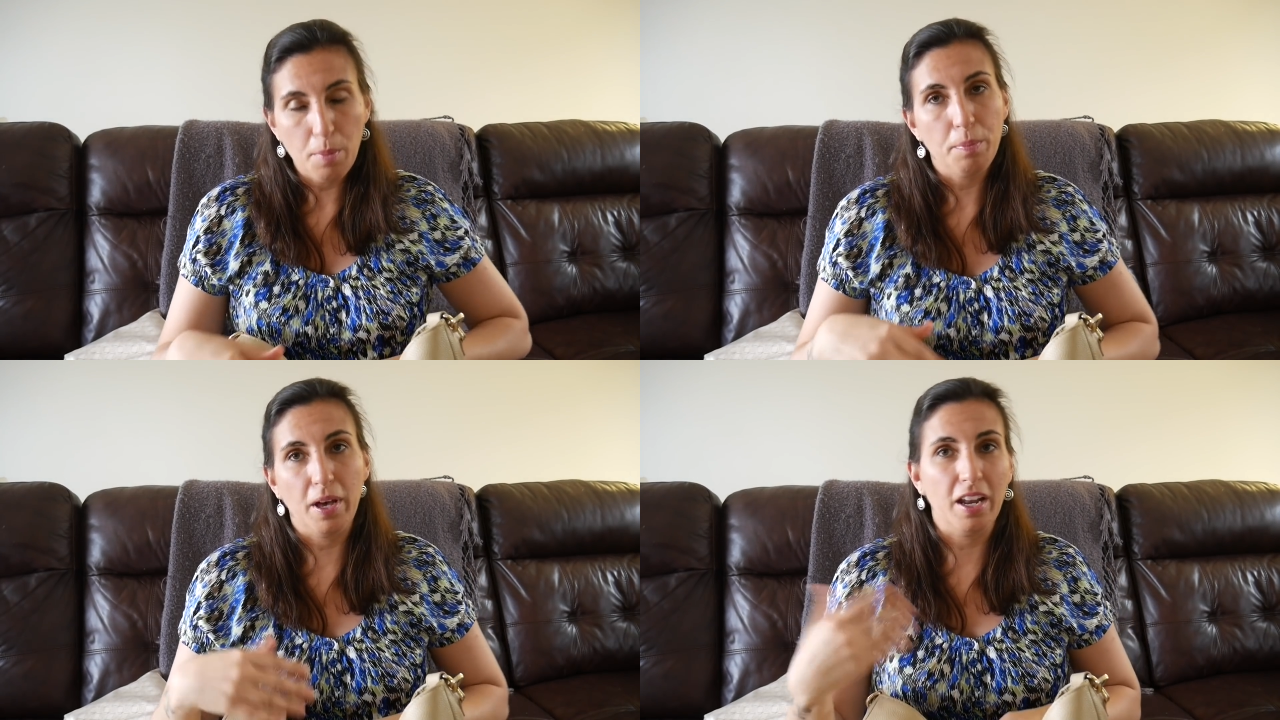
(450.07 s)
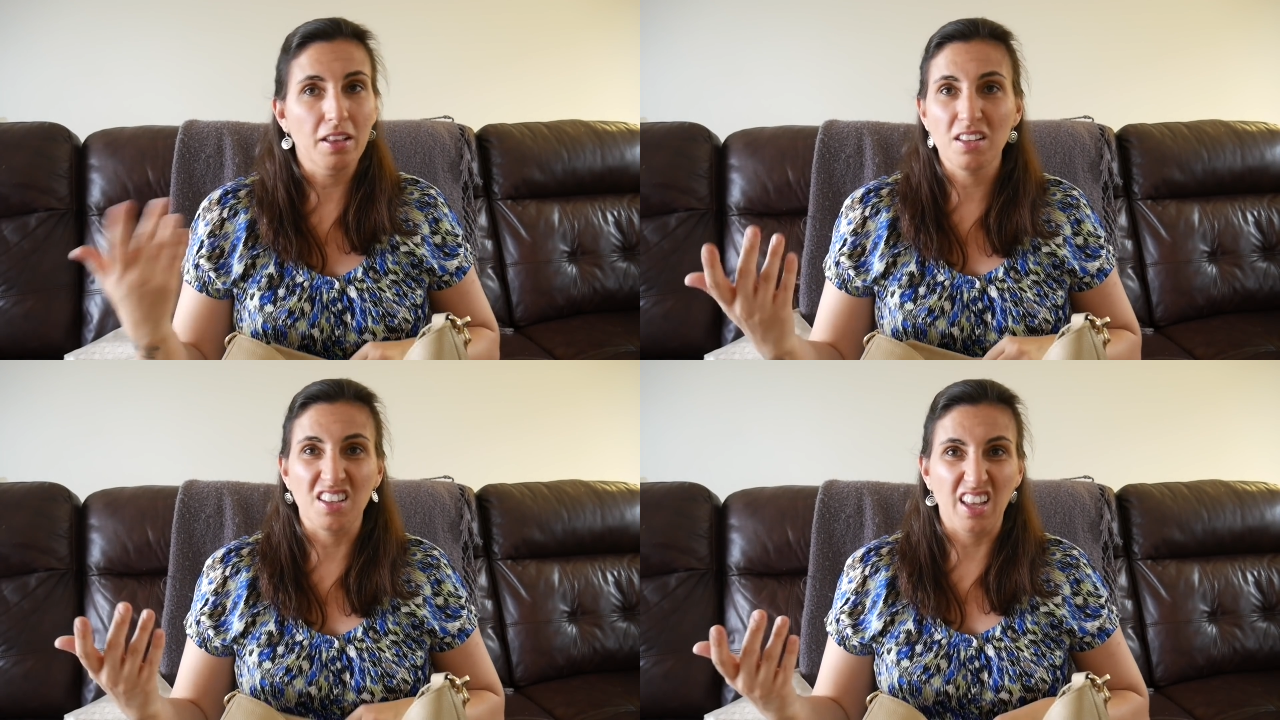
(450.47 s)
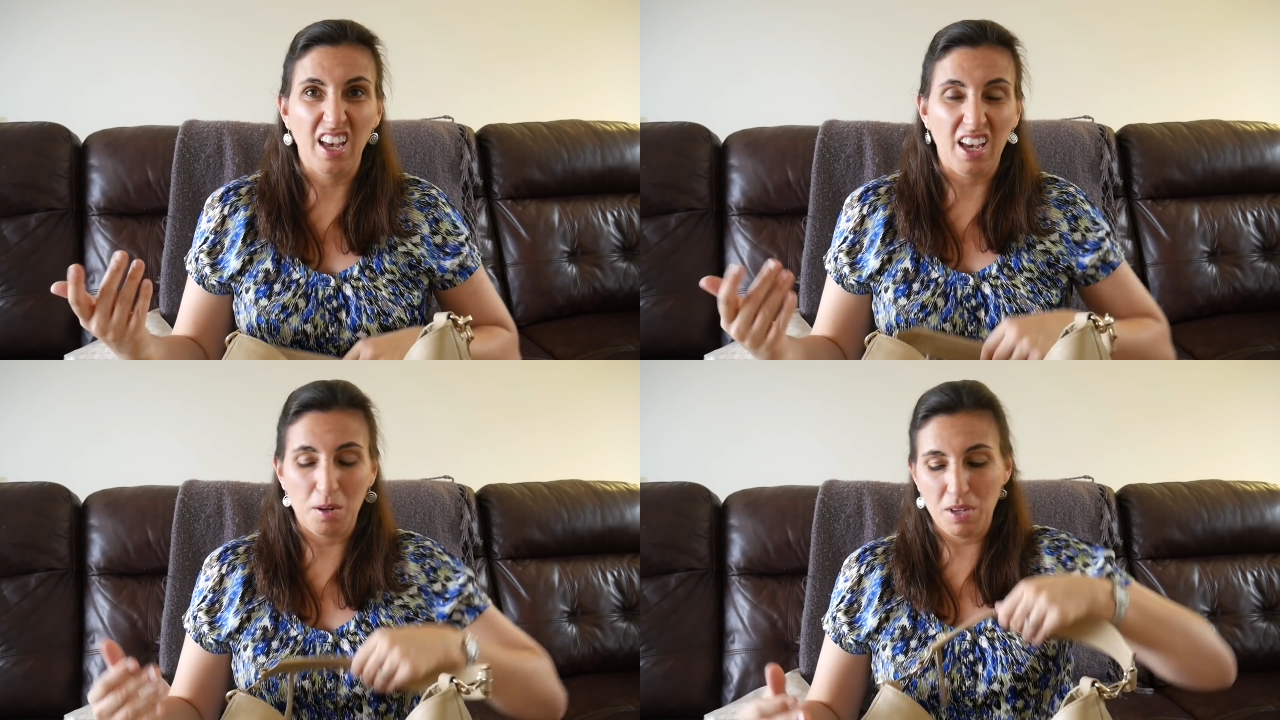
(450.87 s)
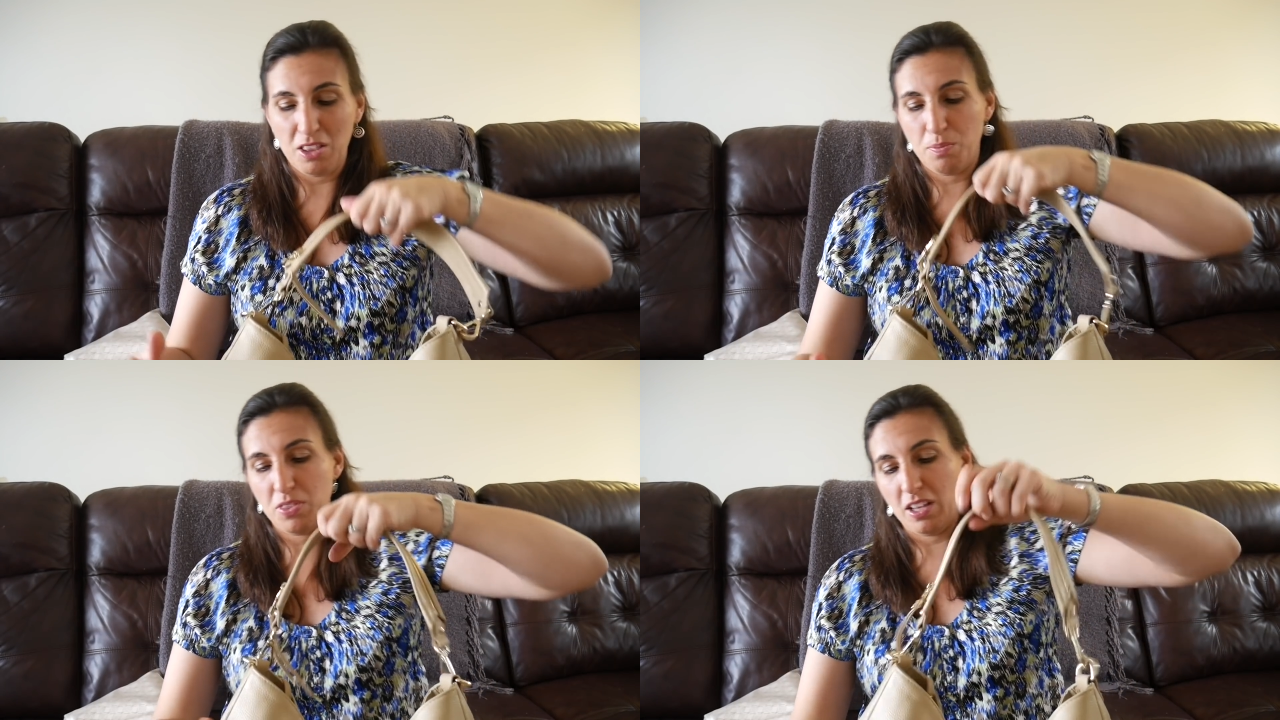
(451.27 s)
But other than that, I mean,
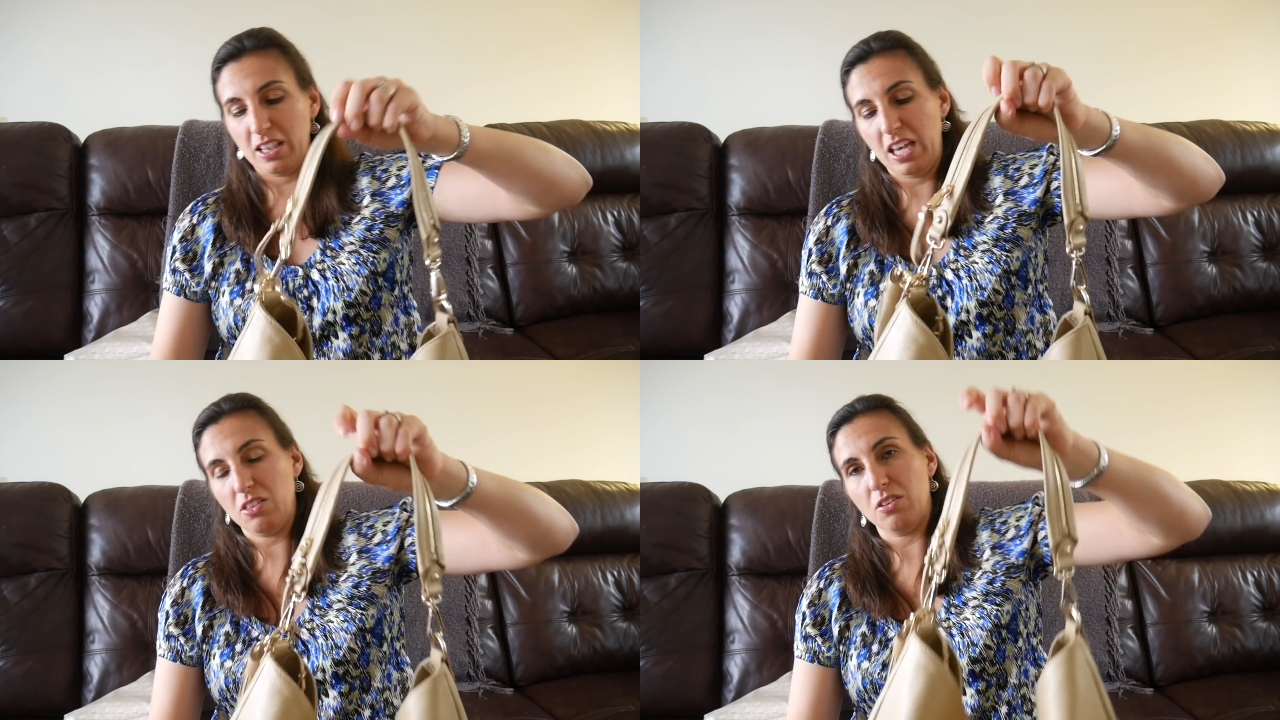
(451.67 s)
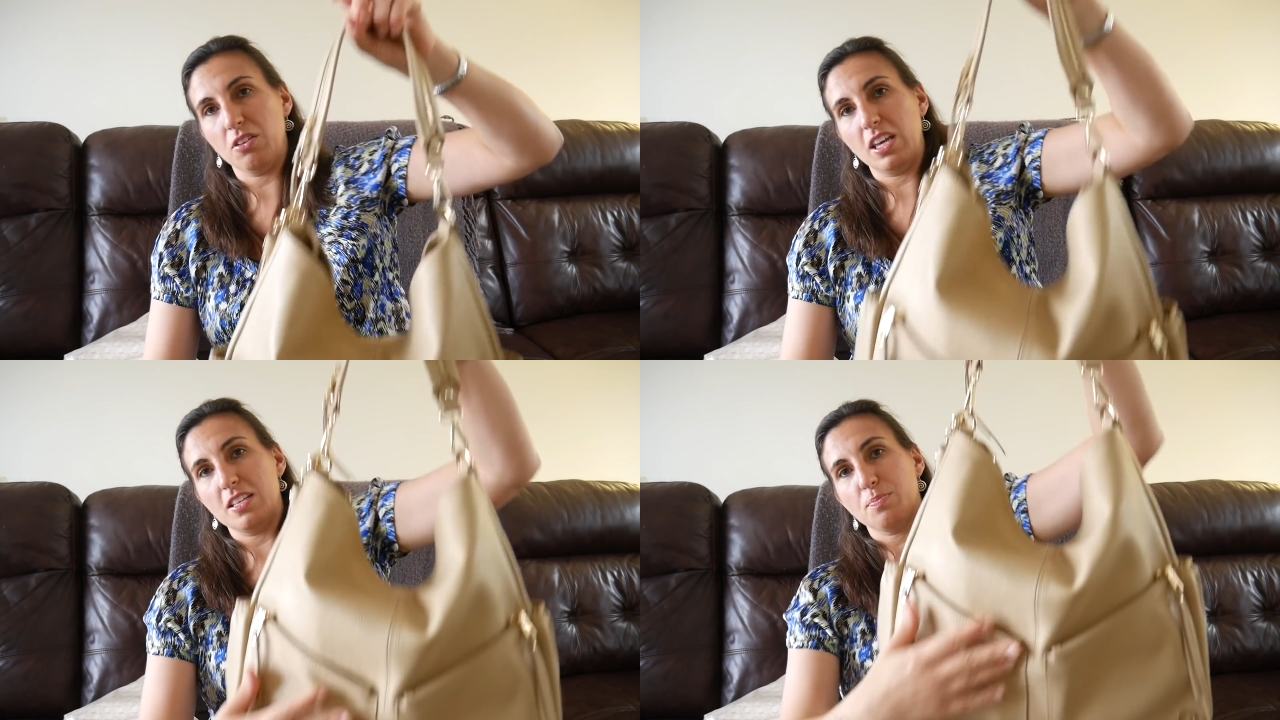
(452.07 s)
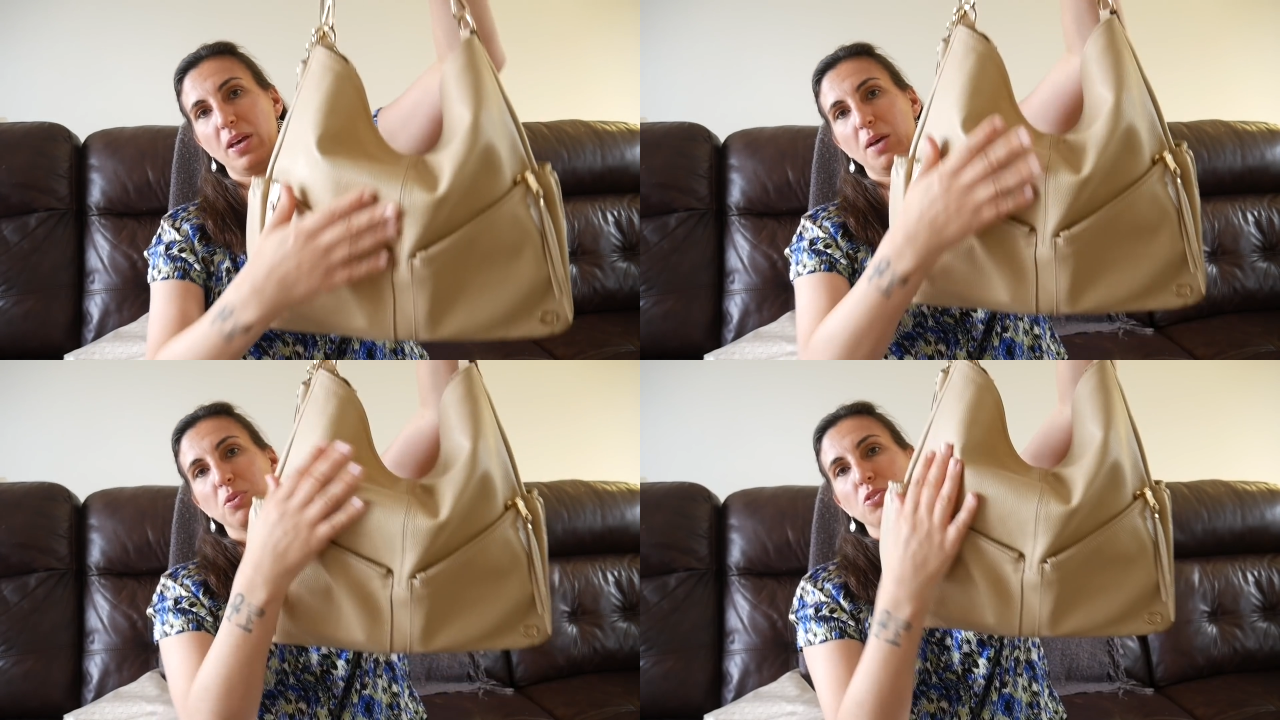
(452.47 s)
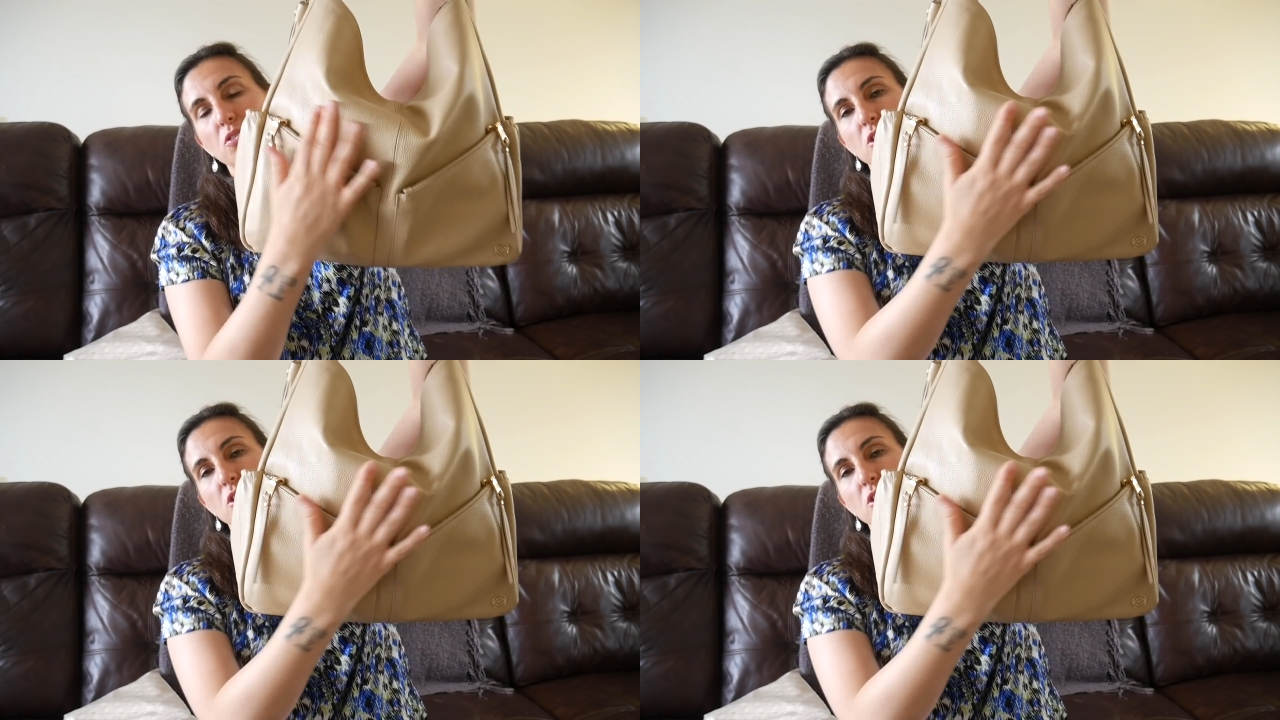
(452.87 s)
the leather is pebbles,